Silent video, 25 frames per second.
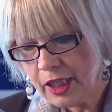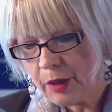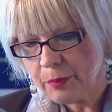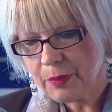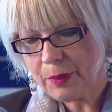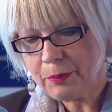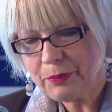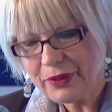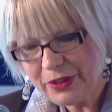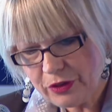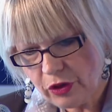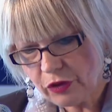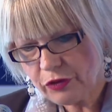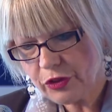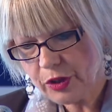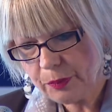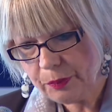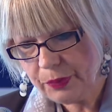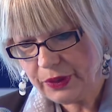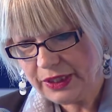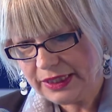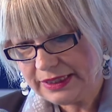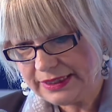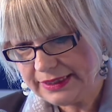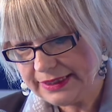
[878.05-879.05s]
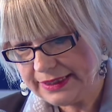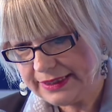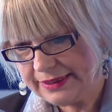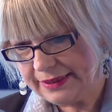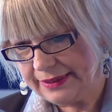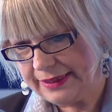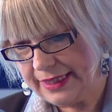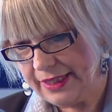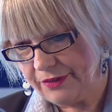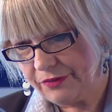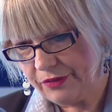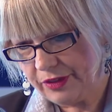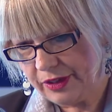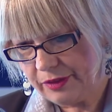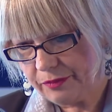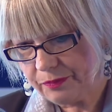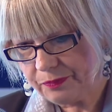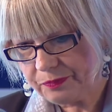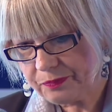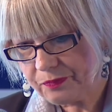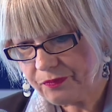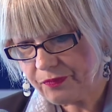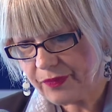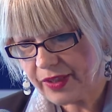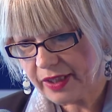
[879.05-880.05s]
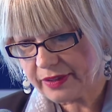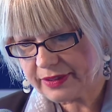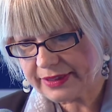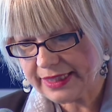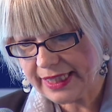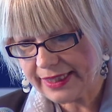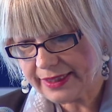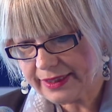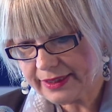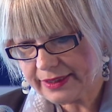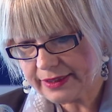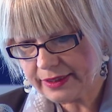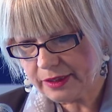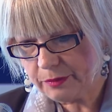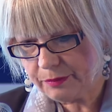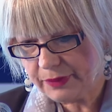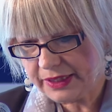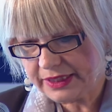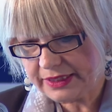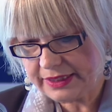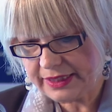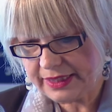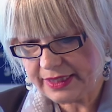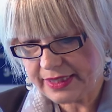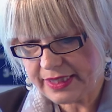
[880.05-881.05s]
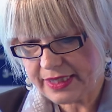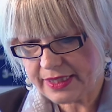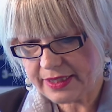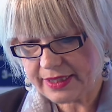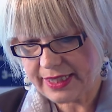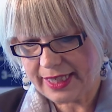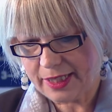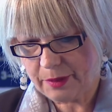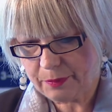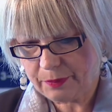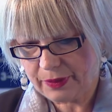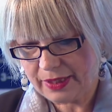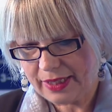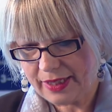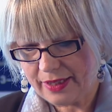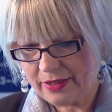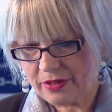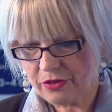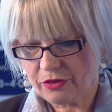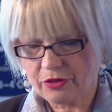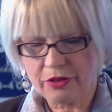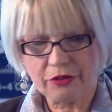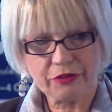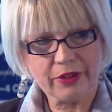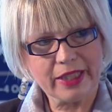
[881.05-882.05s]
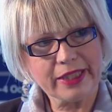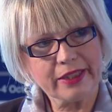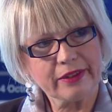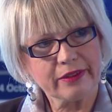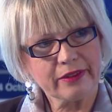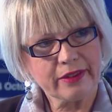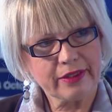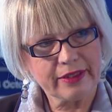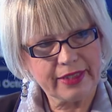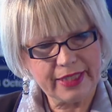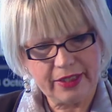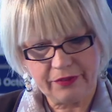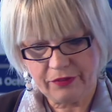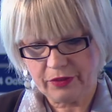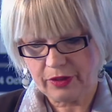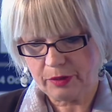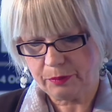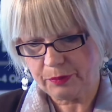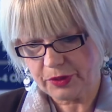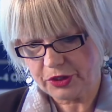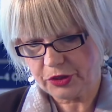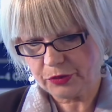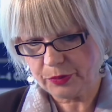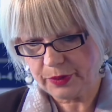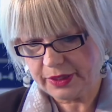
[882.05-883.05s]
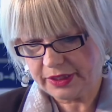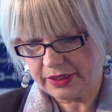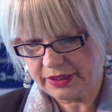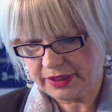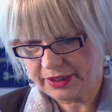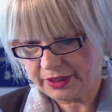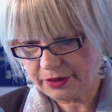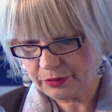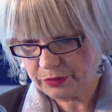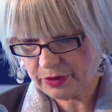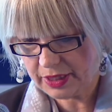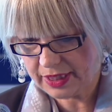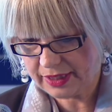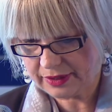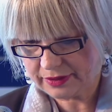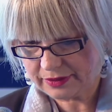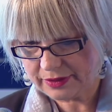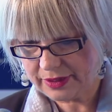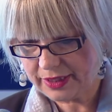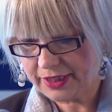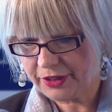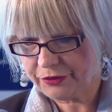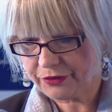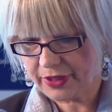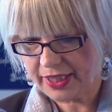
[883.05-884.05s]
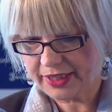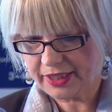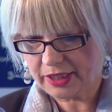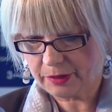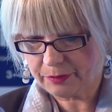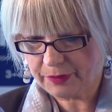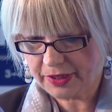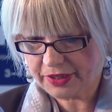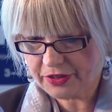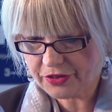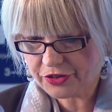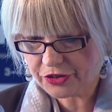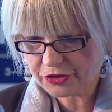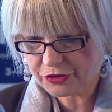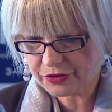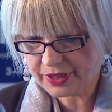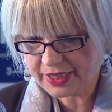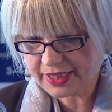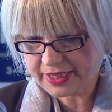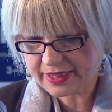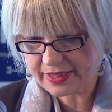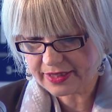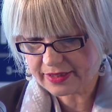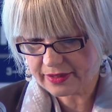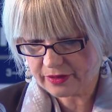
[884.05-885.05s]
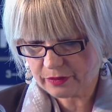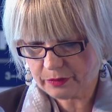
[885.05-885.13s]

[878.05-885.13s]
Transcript: But beyond the political level, technical meetings take place on a regular level between the EU and Iranian ministries.